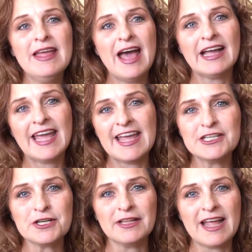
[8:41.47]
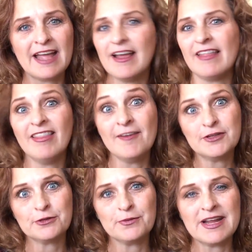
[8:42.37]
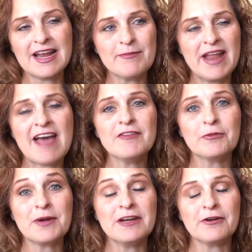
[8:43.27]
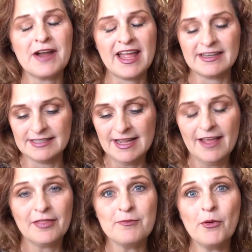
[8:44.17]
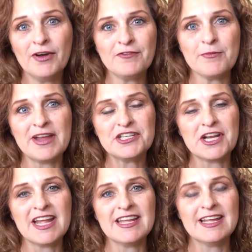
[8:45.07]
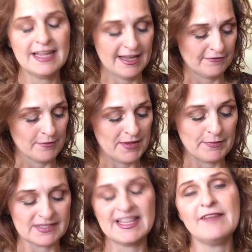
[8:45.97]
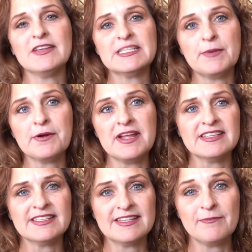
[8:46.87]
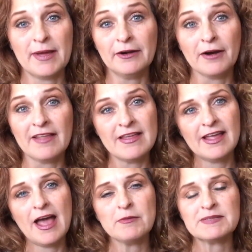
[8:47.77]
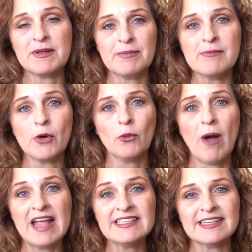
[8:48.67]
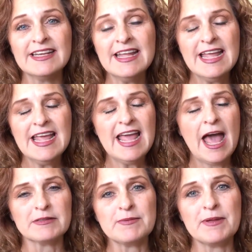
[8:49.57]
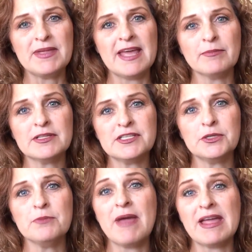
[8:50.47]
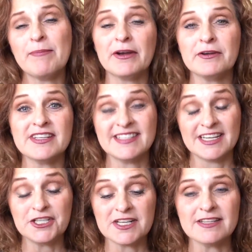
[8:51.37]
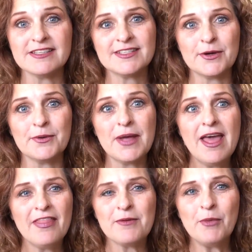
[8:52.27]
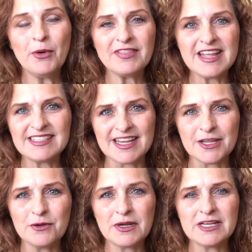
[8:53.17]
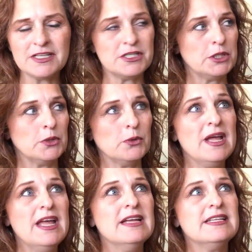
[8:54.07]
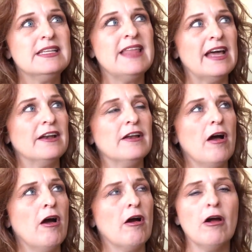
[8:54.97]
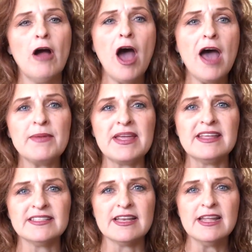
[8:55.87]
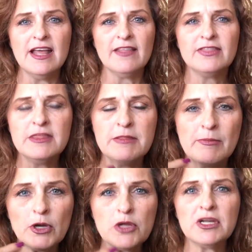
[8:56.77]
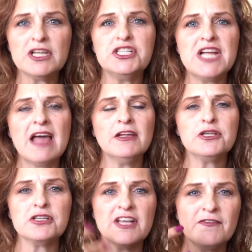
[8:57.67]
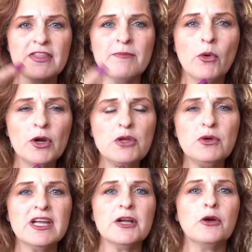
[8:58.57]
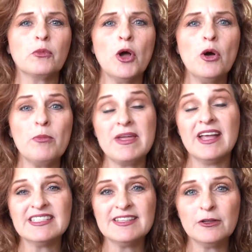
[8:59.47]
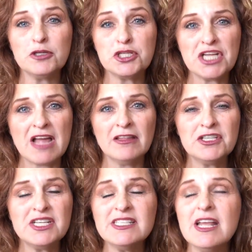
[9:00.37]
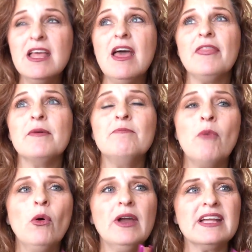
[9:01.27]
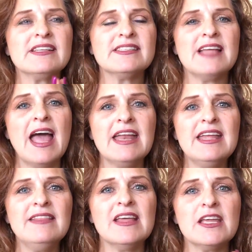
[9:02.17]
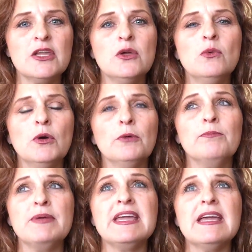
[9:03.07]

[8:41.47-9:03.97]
occasionally. I love to read. I'm an avid reader, and the more information I can get from people's life experiences, the better. I think it helps me be more wise and helps me be able to make better decisions. So the more things that you can do that are hobbies, and the more you can challenge yourself and the more you can grow because of those challenges, the more excited that you will be